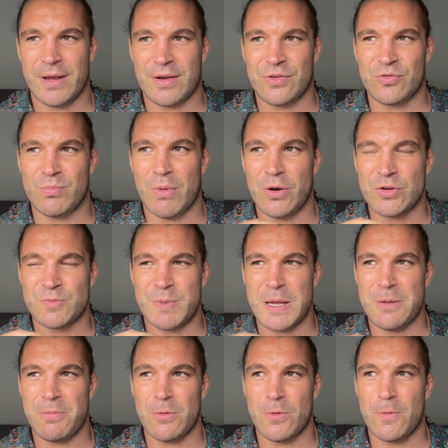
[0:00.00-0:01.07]
Because most
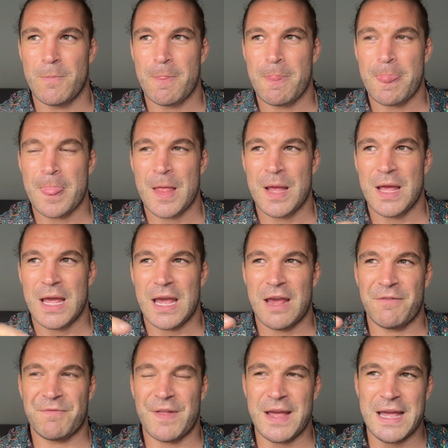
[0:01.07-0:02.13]
people,
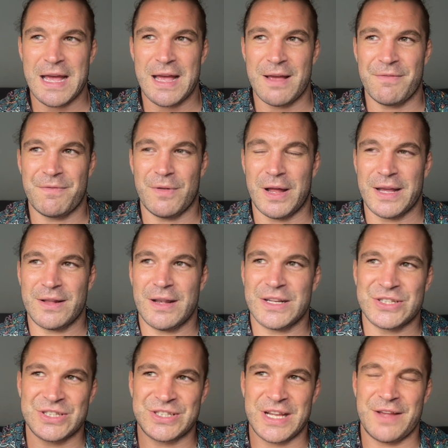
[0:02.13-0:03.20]
if they have, let's
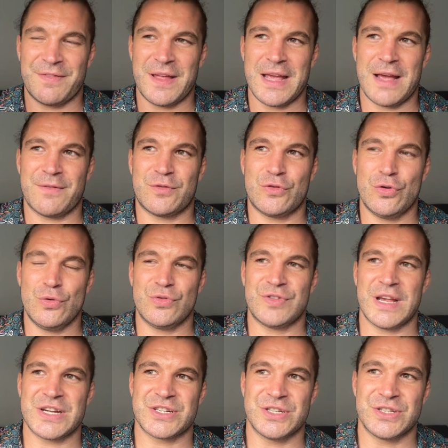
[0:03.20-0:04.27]
just say if they have 2
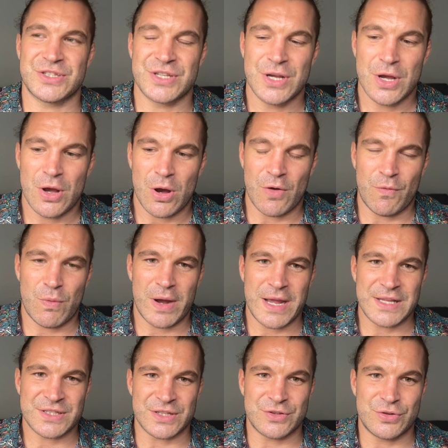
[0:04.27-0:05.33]
sessions of
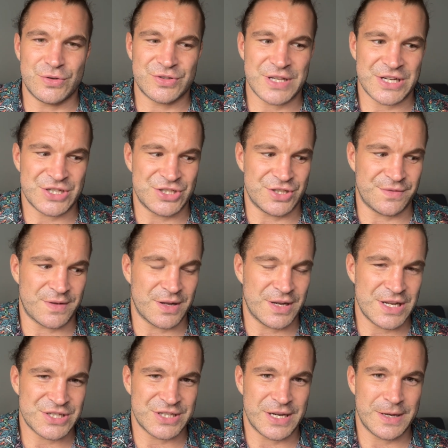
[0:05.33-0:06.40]
weights and 2 sessions of
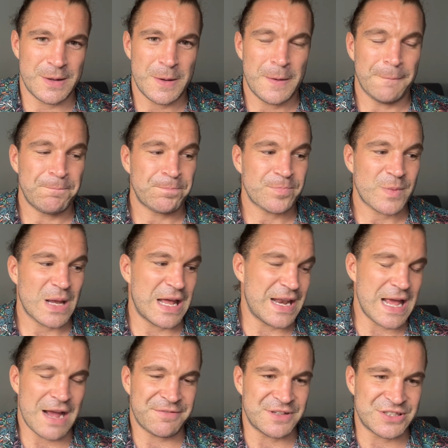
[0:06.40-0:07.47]
conditioning, and they
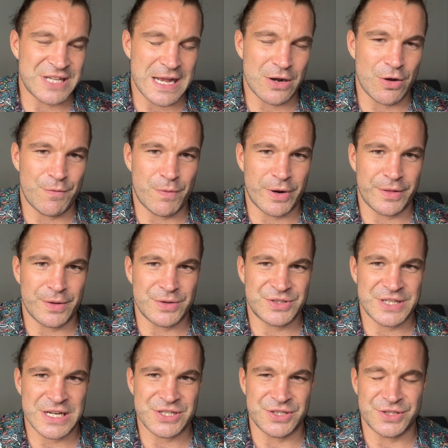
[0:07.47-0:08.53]
have to sack off one of those
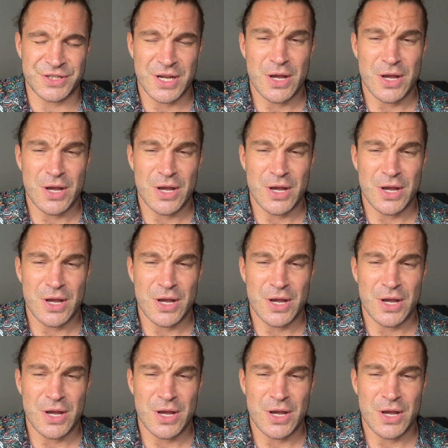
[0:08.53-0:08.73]
sessions,